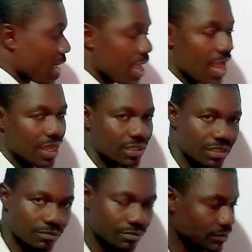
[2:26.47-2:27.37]

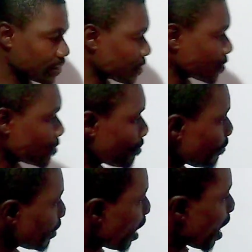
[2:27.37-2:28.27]
X.
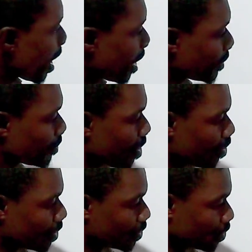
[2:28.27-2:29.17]
And you know,
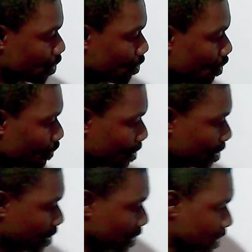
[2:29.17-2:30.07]
according to the law of
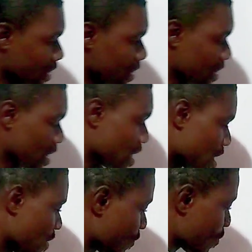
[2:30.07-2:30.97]
indices,
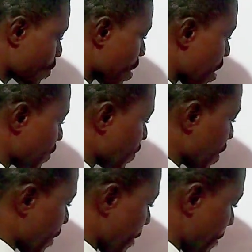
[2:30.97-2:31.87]
if you have